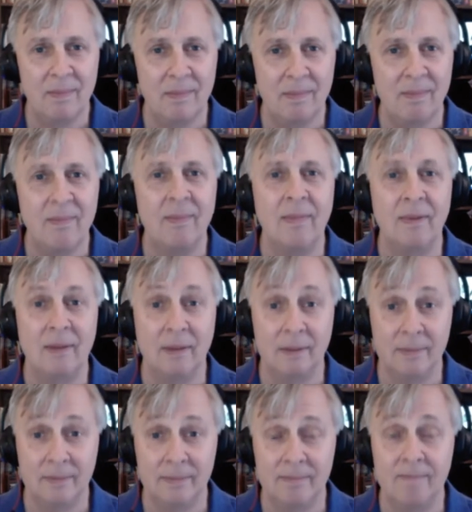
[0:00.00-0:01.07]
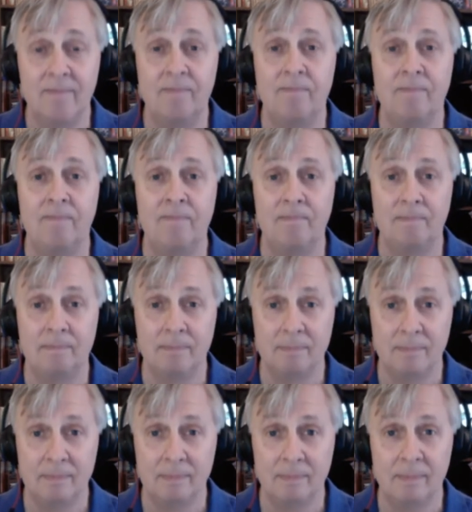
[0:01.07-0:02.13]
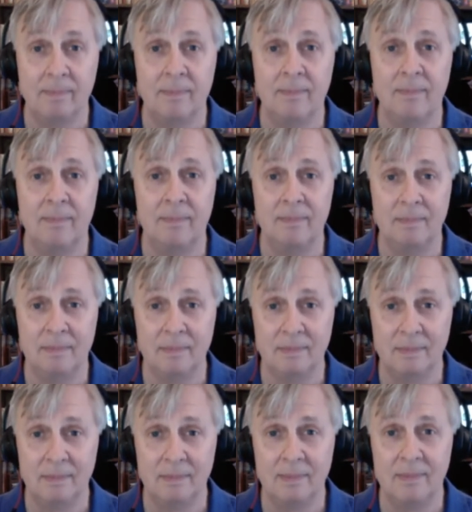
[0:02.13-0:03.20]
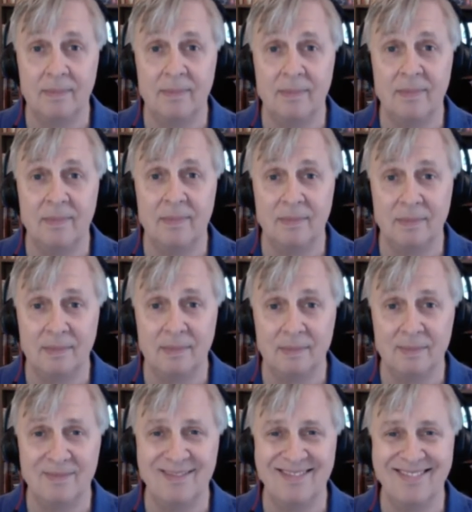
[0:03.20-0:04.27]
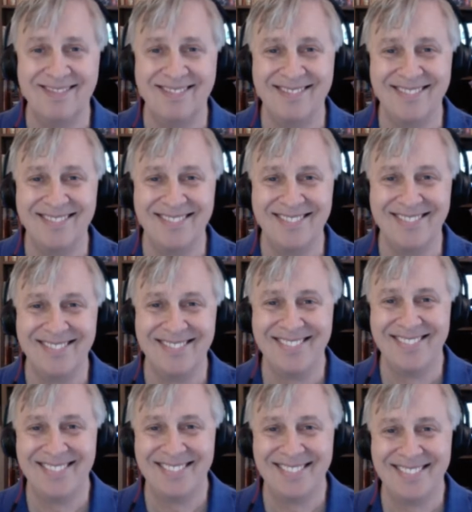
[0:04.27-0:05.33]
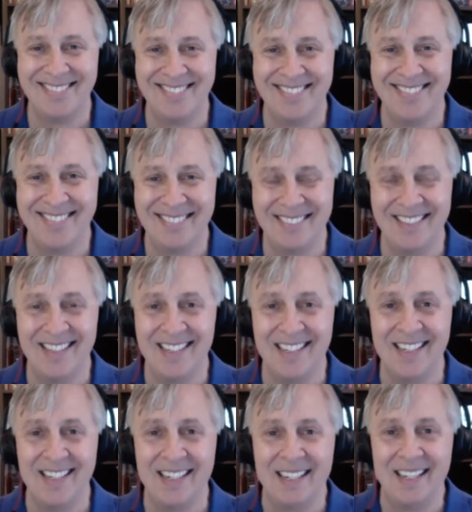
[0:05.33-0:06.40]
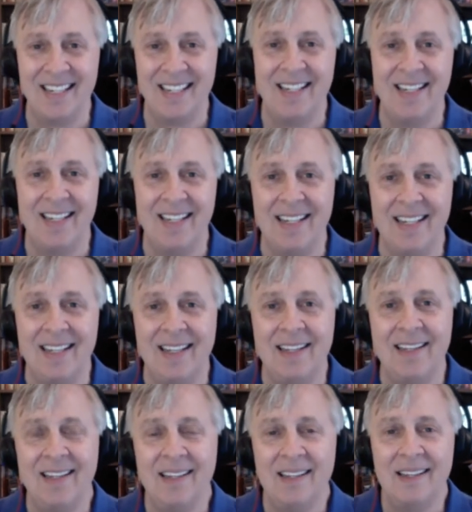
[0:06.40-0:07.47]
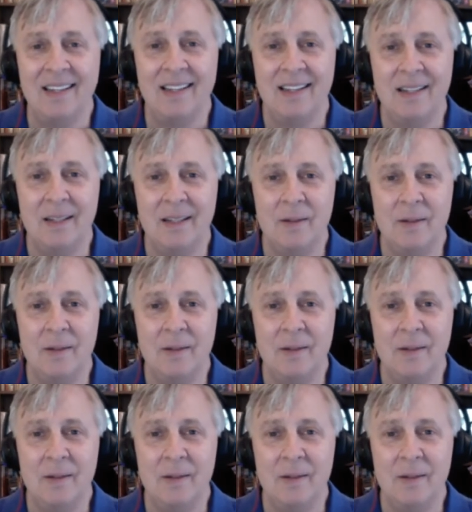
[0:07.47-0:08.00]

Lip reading: No words are spoken by the person on screen.